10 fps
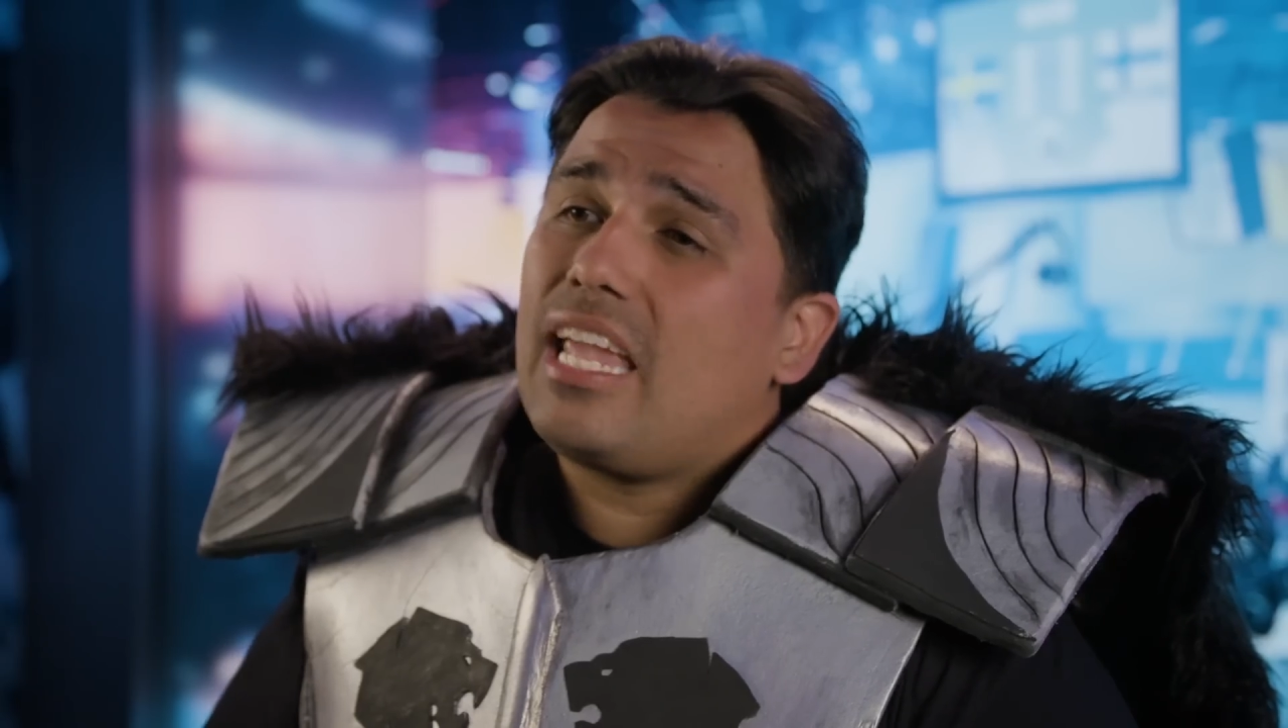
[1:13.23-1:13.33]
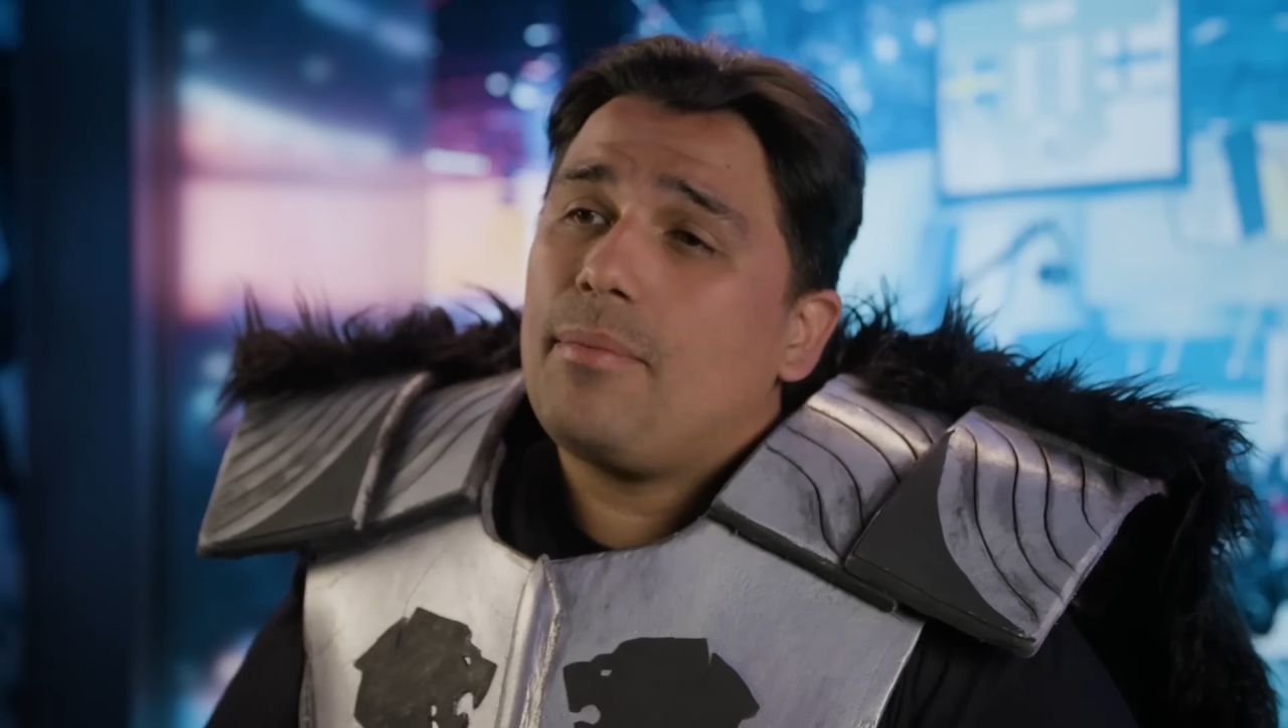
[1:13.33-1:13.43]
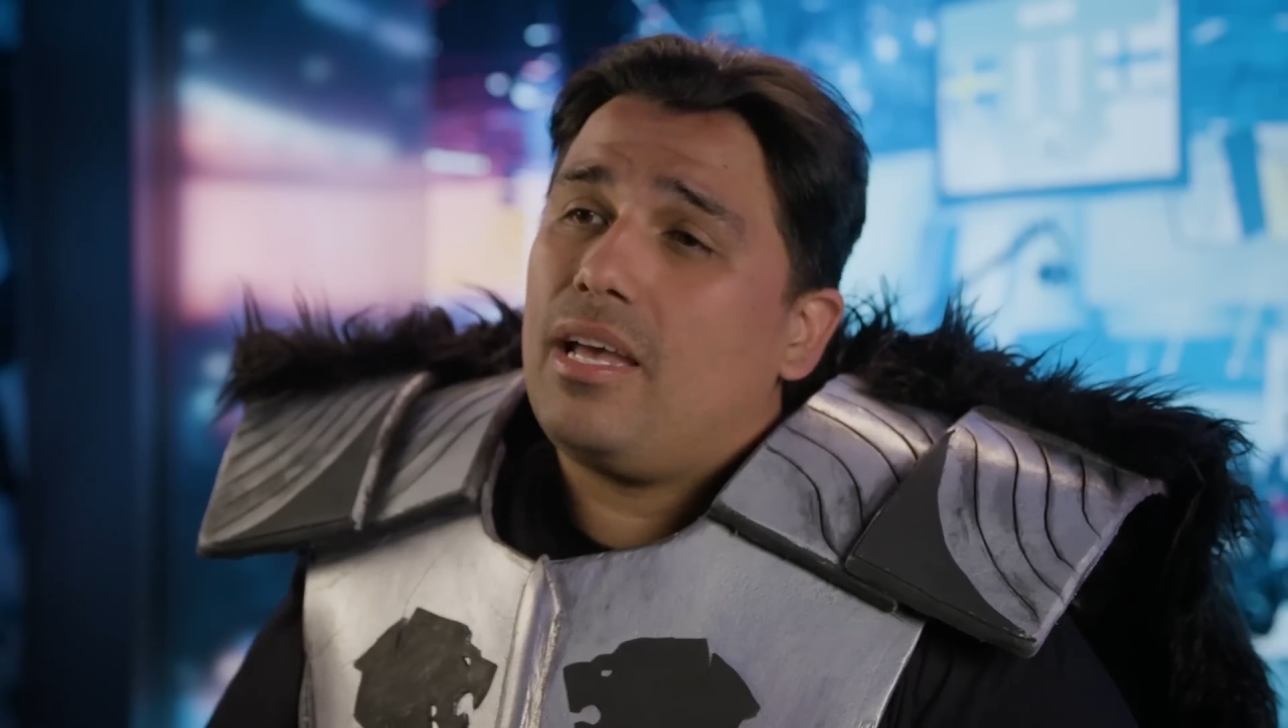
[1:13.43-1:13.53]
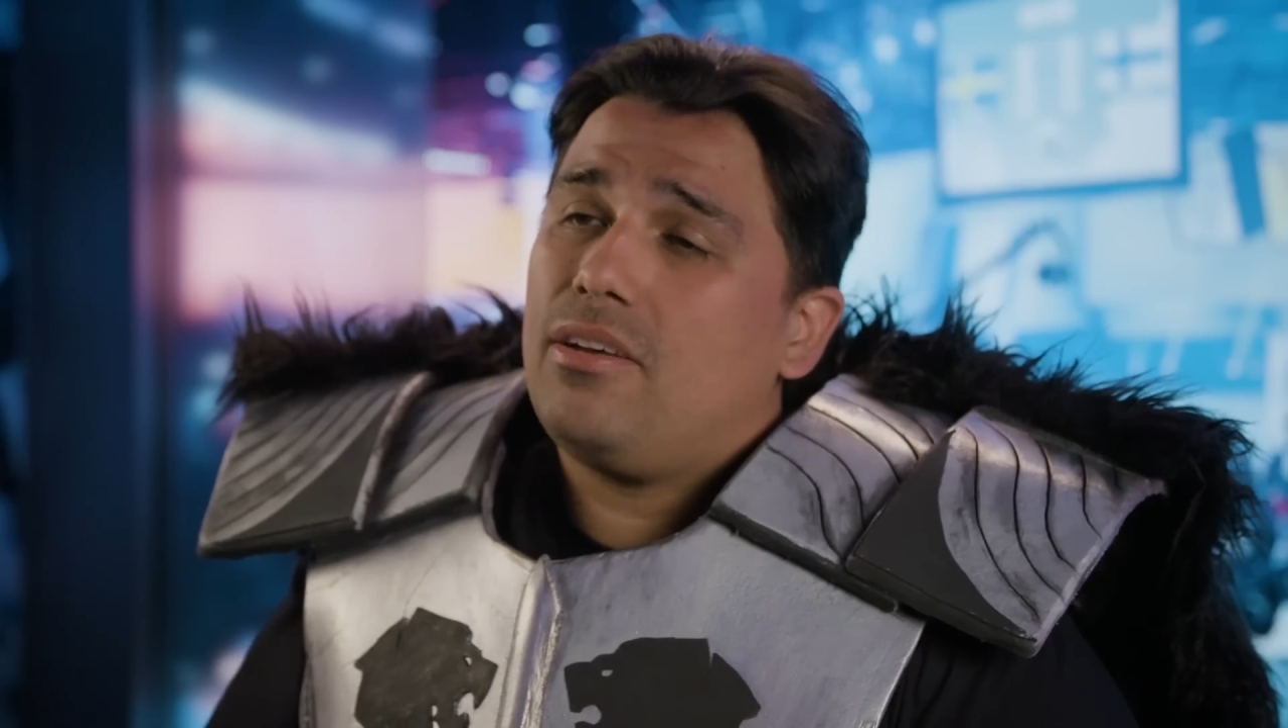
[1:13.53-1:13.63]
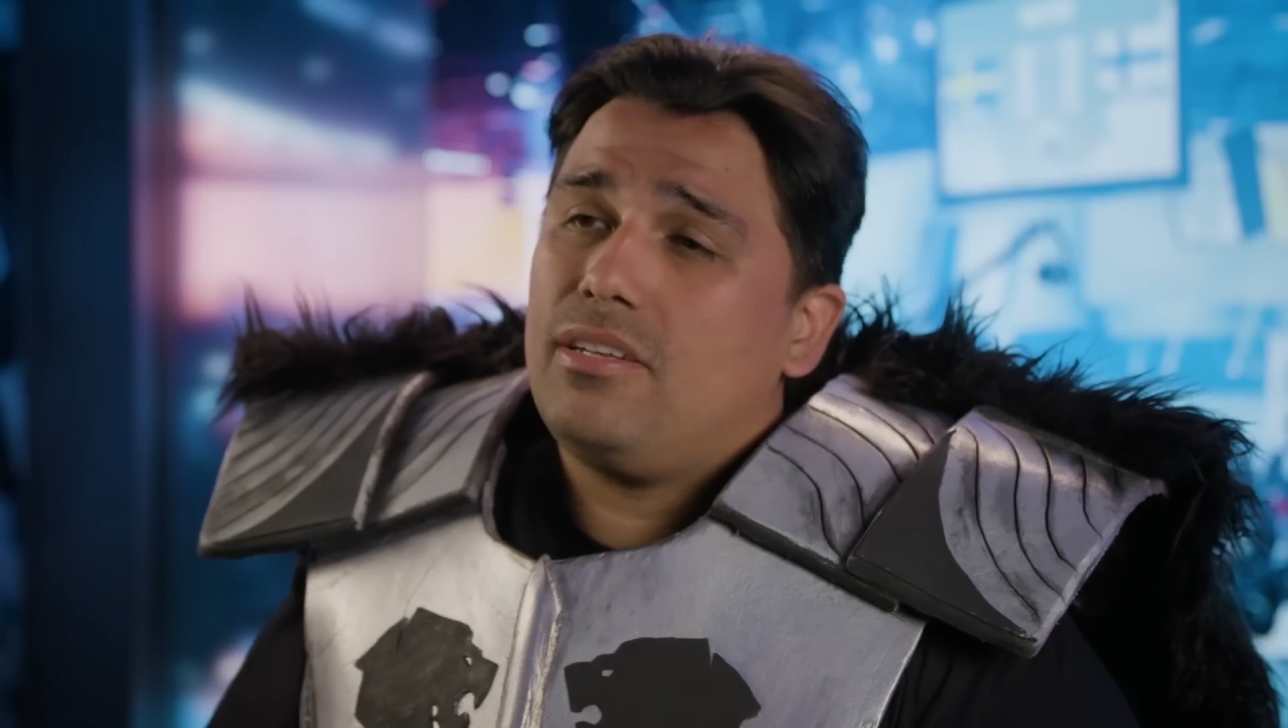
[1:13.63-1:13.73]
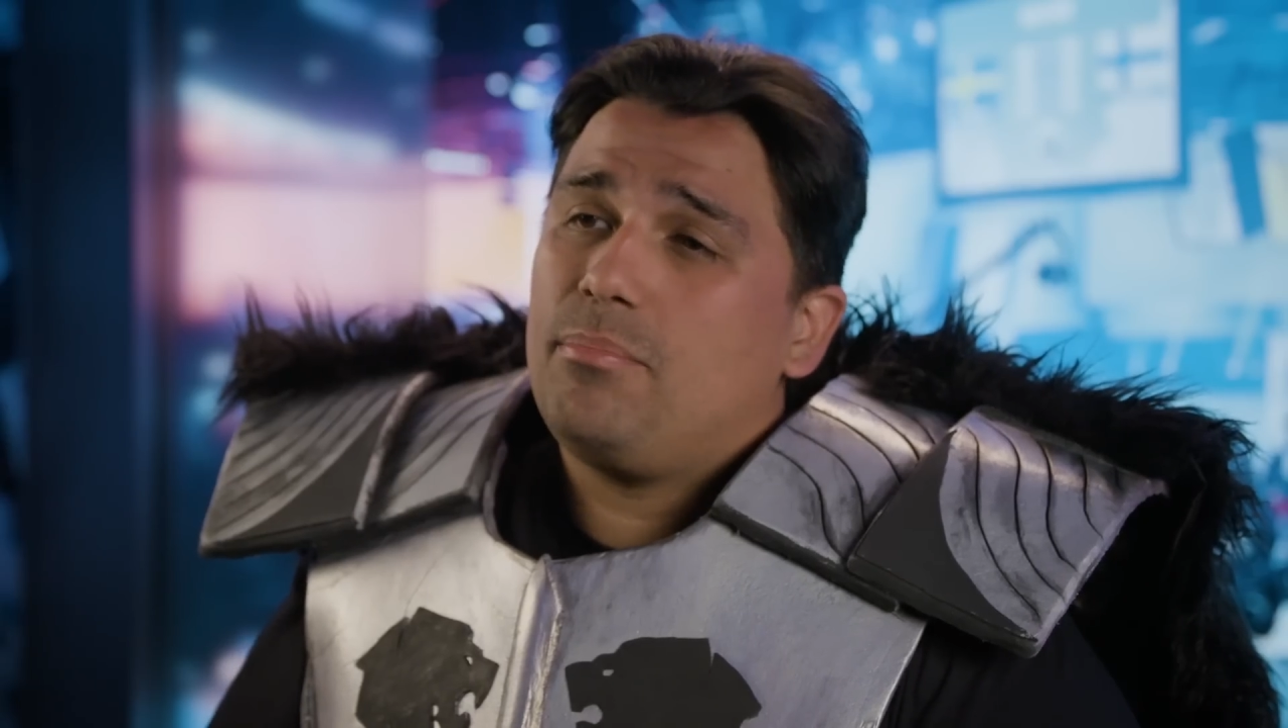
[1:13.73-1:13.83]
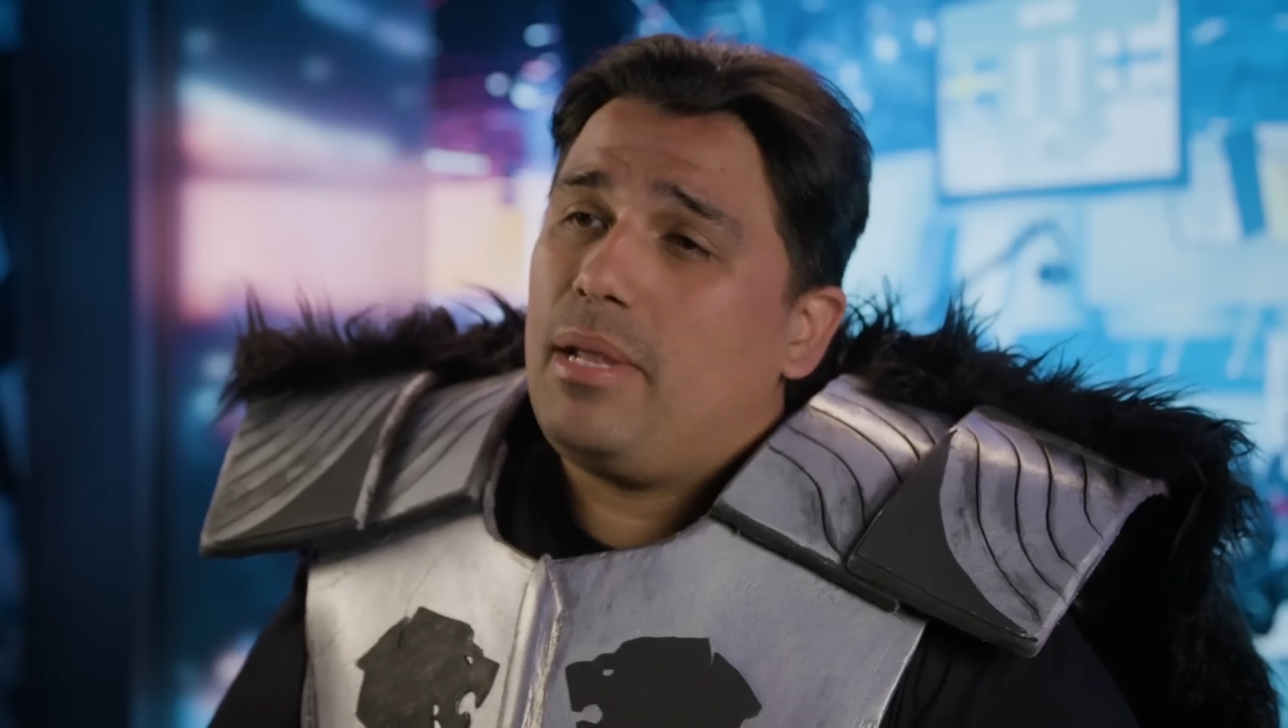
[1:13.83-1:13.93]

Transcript: came out in